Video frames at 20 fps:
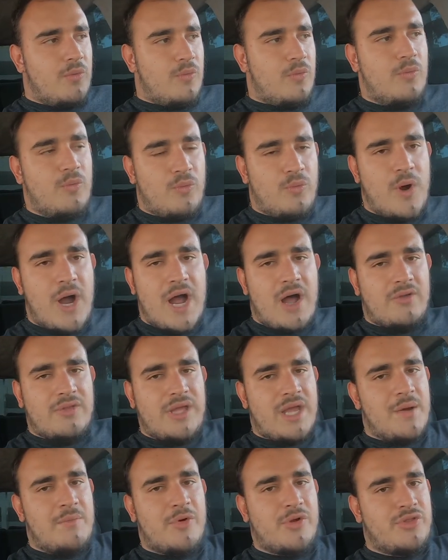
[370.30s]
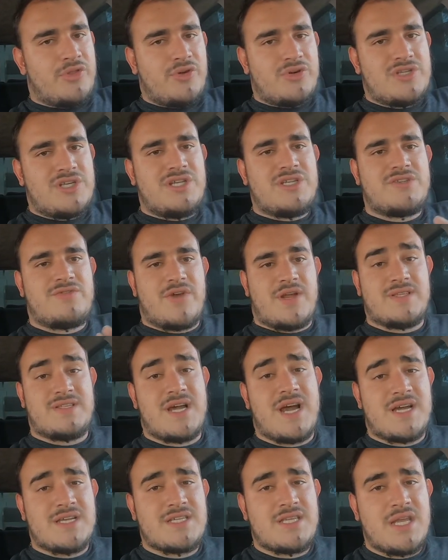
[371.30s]
while the M113 is
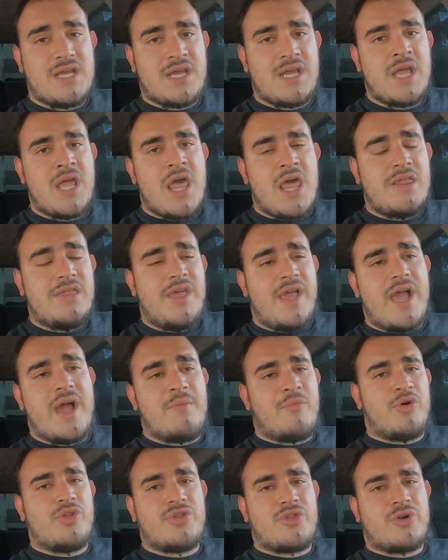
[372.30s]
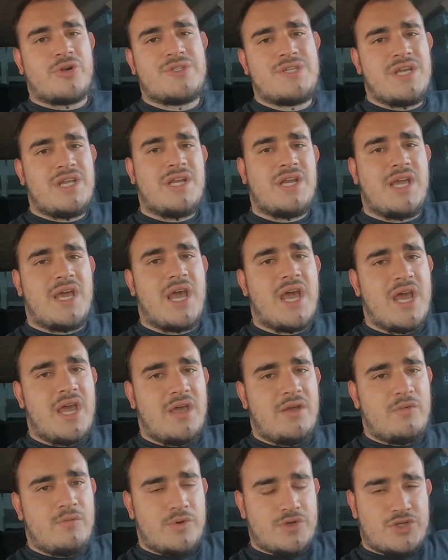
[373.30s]
fantastic, the
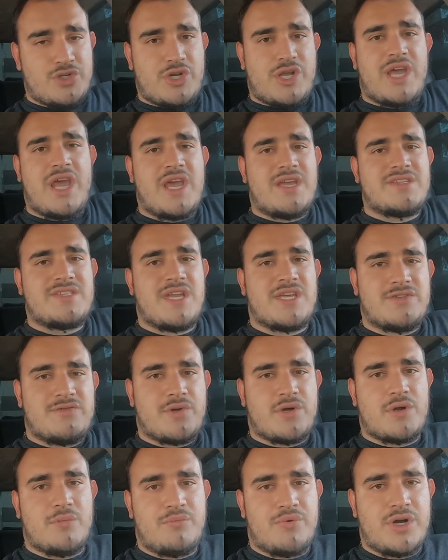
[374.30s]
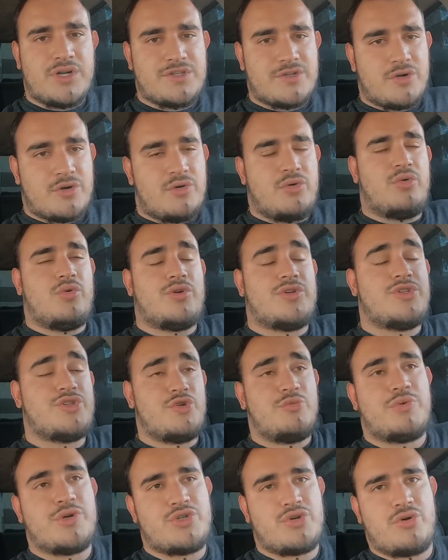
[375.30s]
M113K, which K stands for compressor or
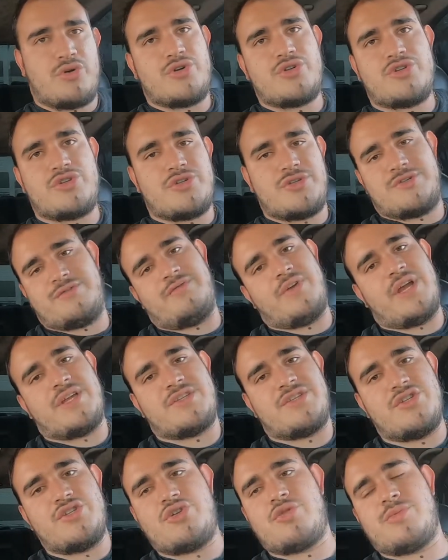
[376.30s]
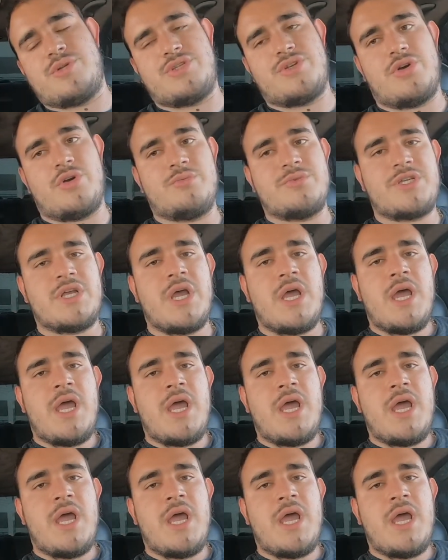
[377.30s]
supercharged, fancy German terms,